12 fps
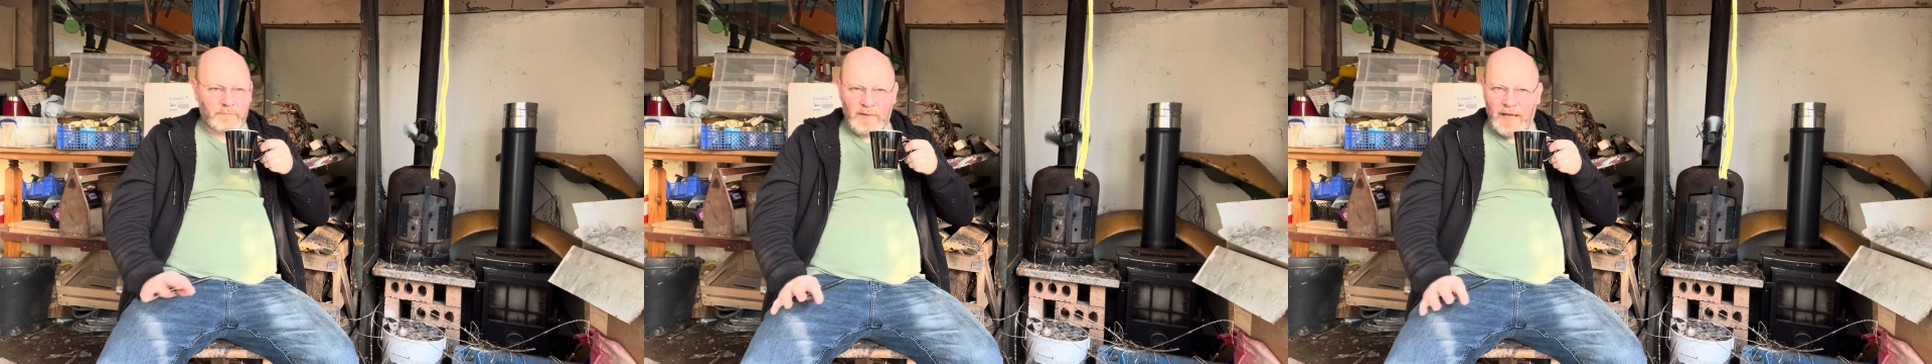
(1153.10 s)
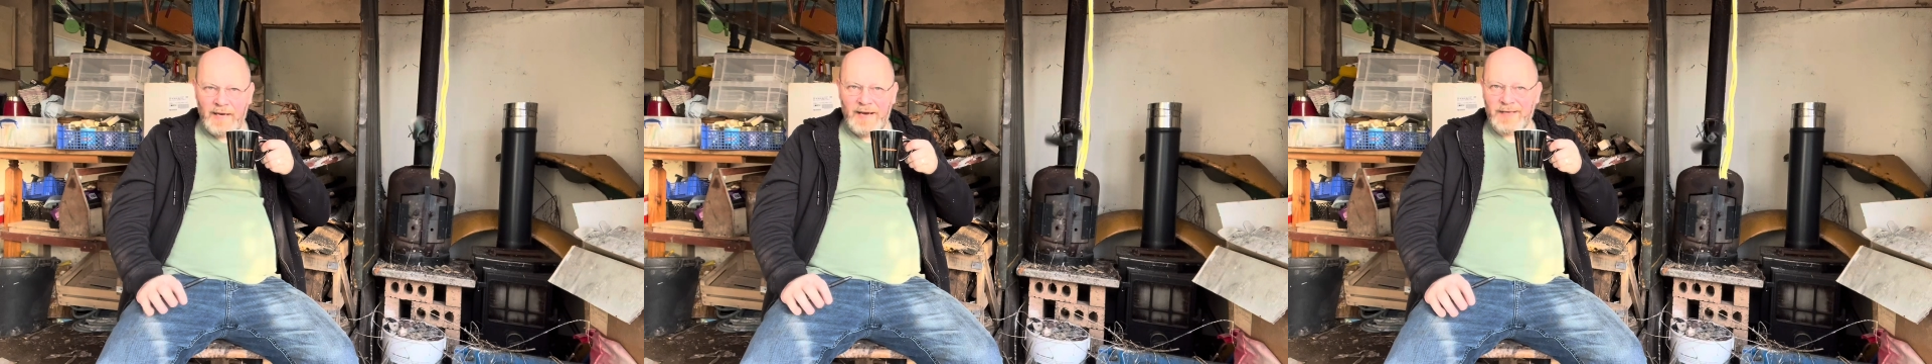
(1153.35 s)

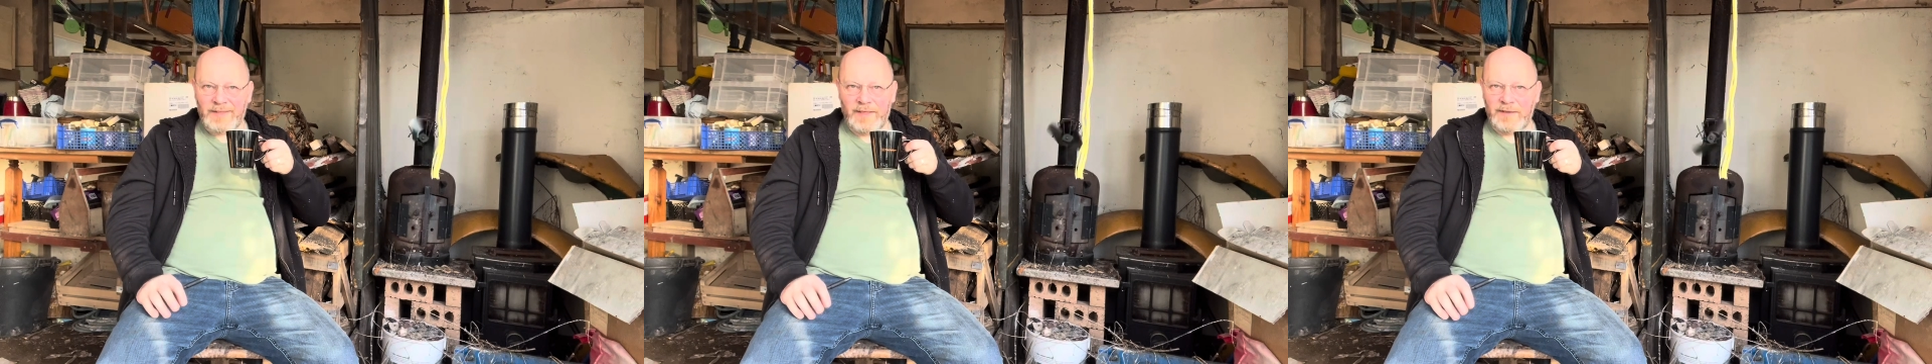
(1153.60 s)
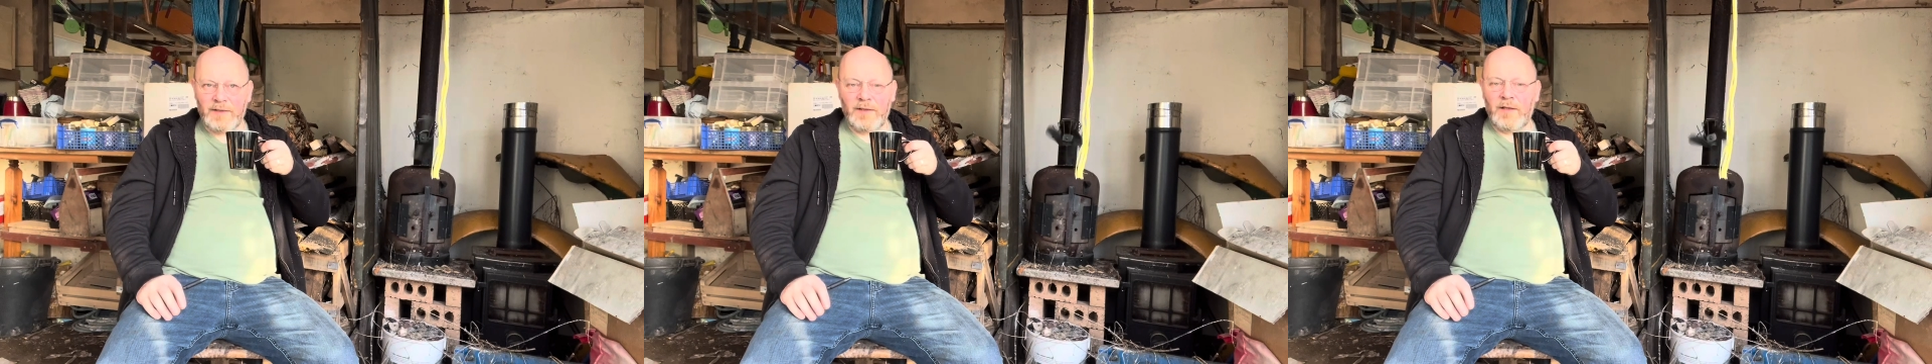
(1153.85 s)
and that's
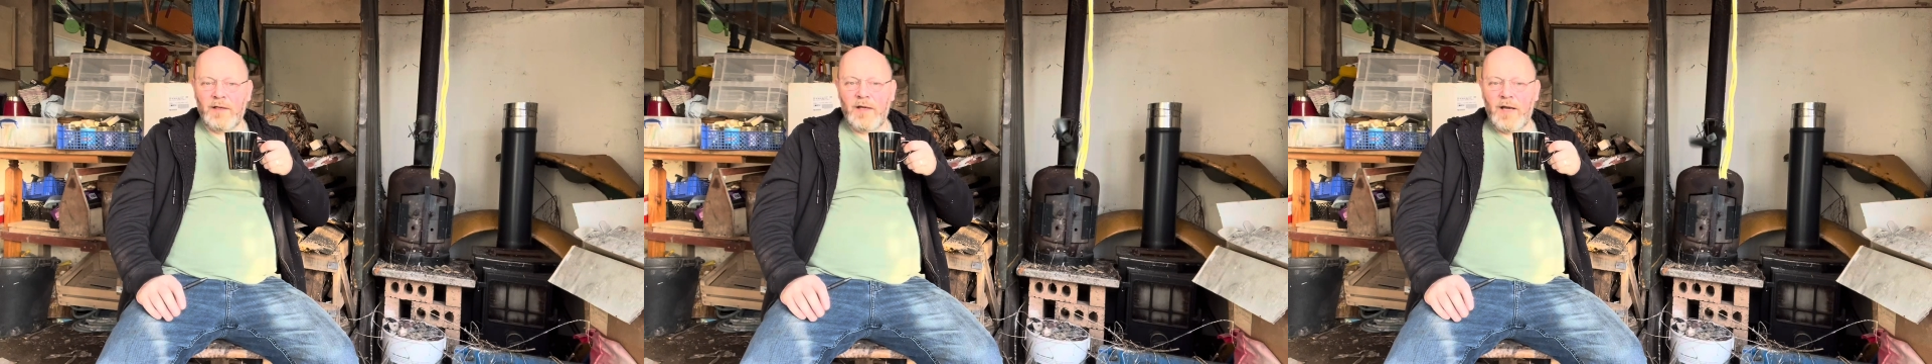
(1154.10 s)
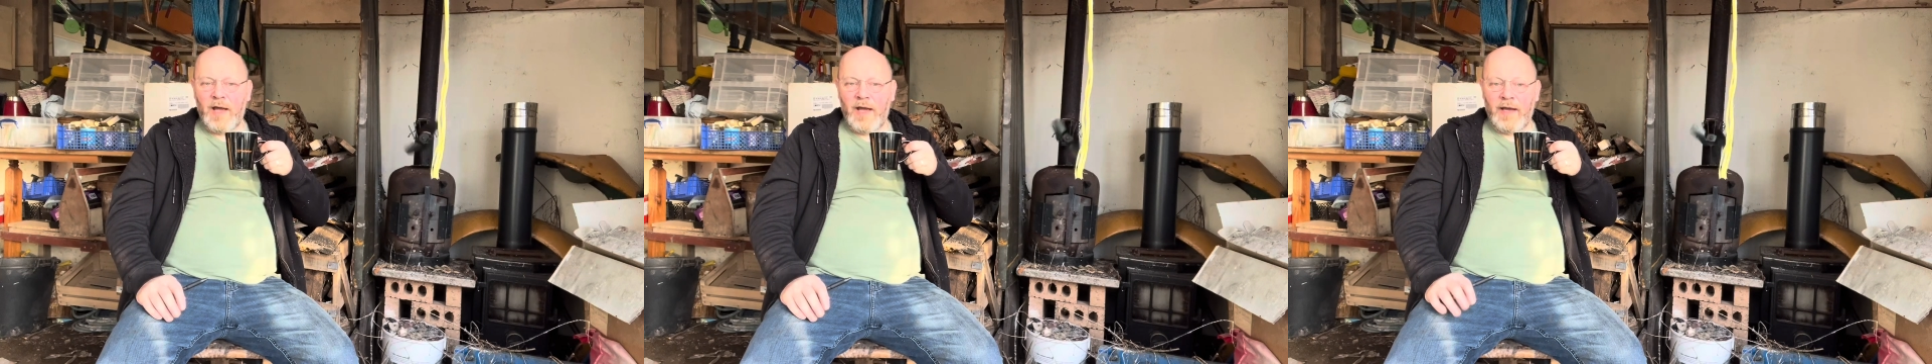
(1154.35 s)
it,
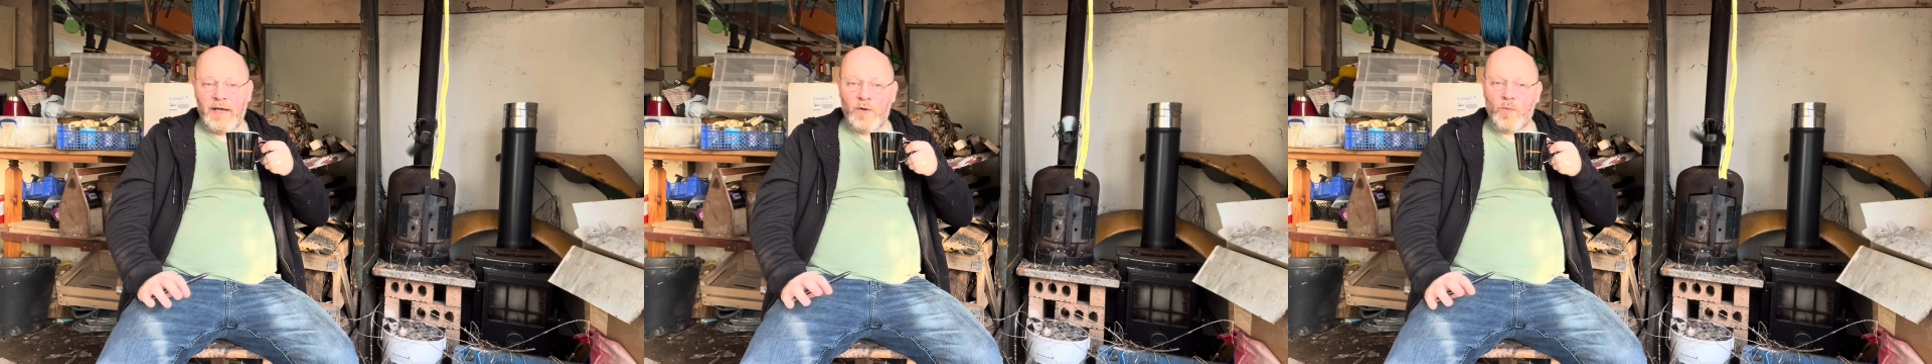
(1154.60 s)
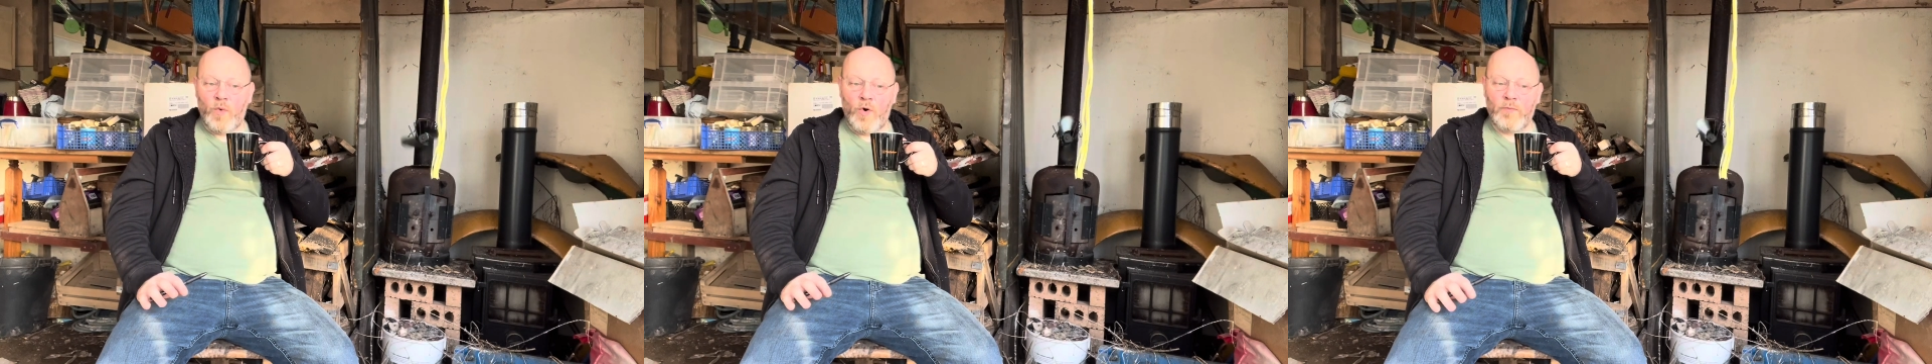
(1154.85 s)
in a
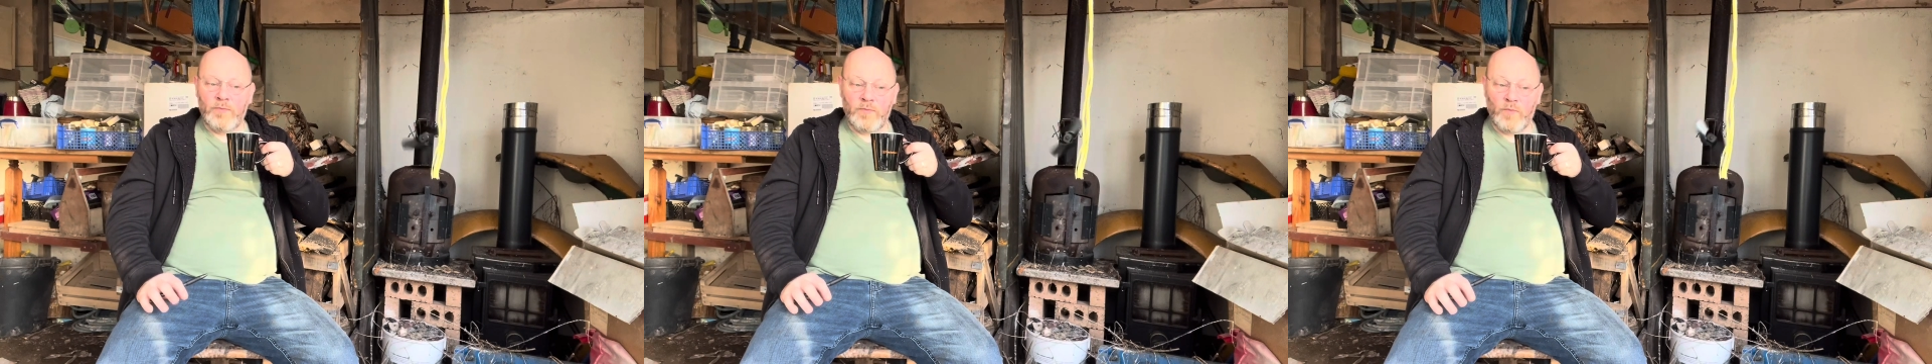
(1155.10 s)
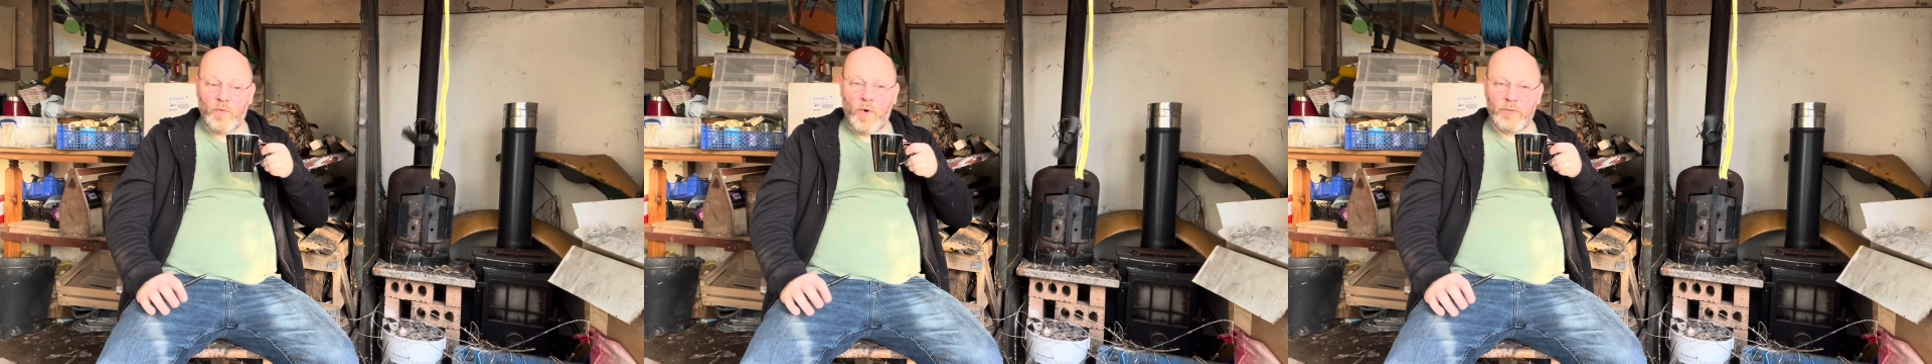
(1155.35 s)

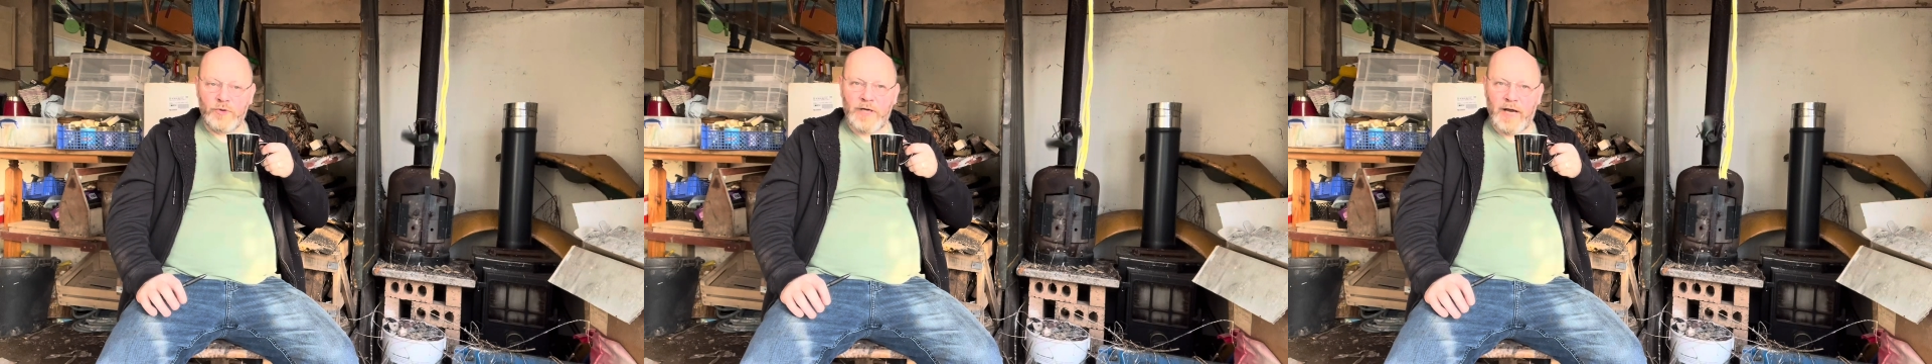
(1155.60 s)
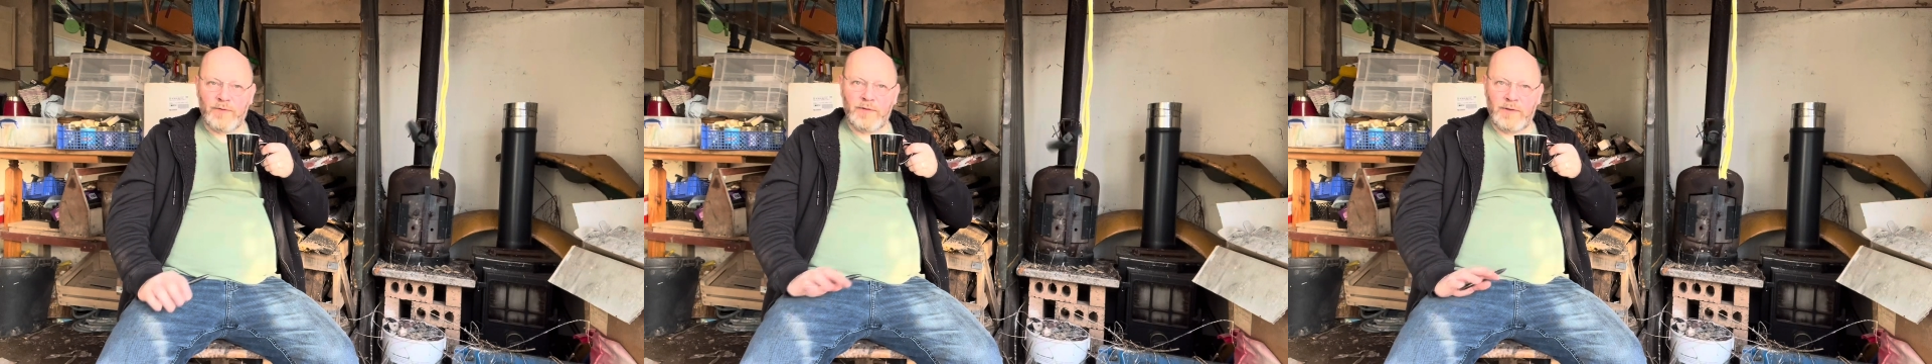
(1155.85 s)
warm shed.